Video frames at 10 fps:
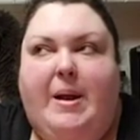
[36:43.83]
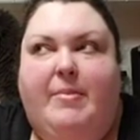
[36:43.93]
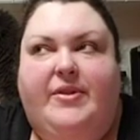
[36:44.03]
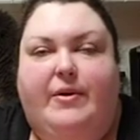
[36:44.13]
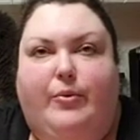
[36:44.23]

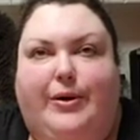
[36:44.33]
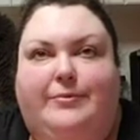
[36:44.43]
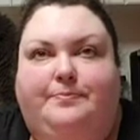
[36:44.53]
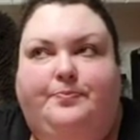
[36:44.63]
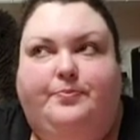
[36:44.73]
But they
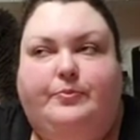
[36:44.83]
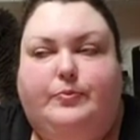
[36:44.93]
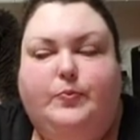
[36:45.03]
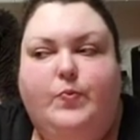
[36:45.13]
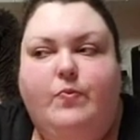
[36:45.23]
weren't
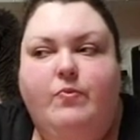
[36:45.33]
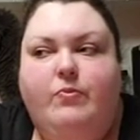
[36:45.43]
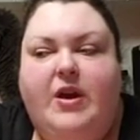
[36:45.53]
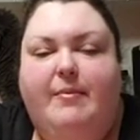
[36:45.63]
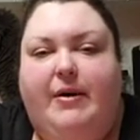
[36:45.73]

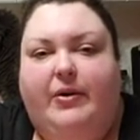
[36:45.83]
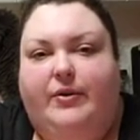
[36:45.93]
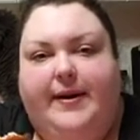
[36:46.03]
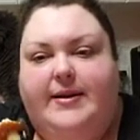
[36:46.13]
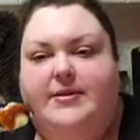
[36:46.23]
about
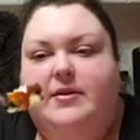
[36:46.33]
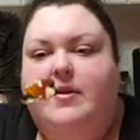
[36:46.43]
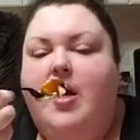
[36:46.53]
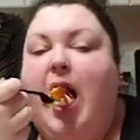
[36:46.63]
her race.